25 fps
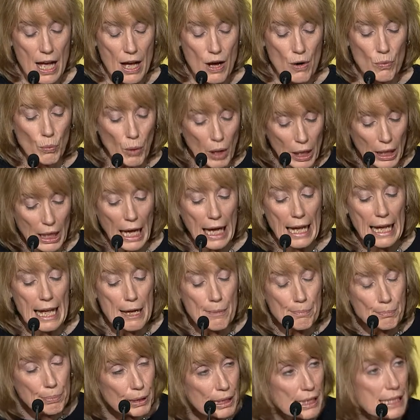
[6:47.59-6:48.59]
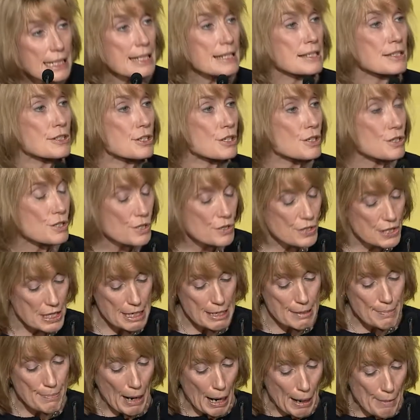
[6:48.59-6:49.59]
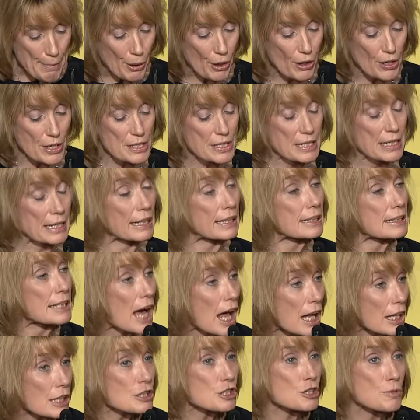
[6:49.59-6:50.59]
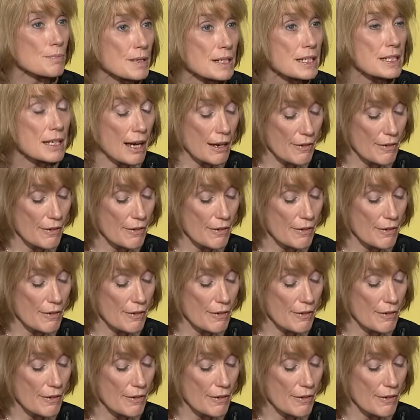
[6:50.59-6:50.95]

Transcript: While I am pleased to see bipartisan acknowledgement